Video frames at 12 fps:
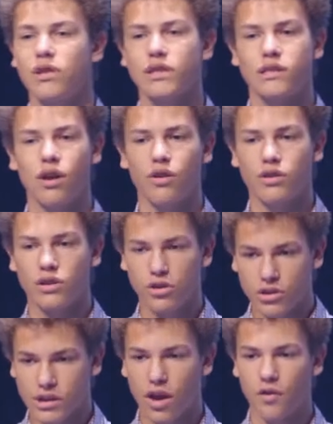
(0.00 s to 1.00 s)
for these
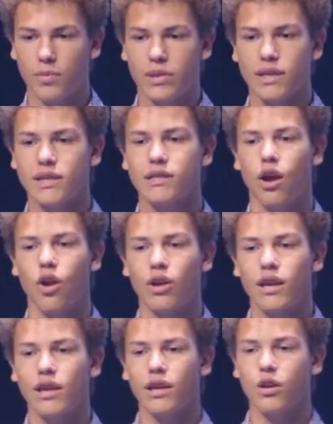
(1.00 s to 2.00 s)
yourself, but these
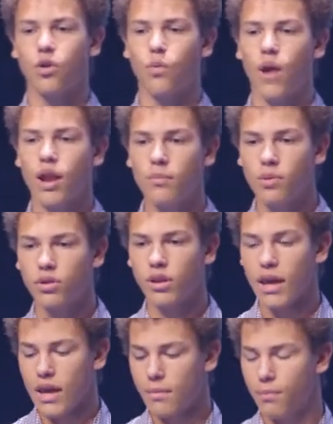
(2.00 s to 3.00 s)
are
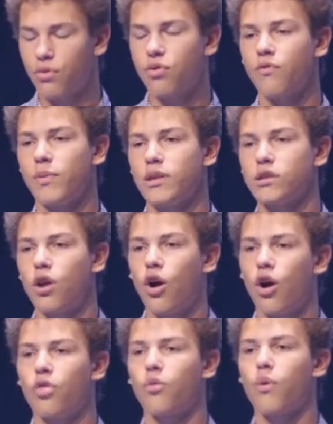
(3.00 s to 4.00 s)
incredible improvements
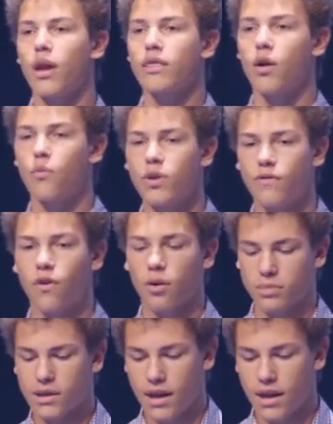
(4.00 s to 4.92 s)
on the way that we farm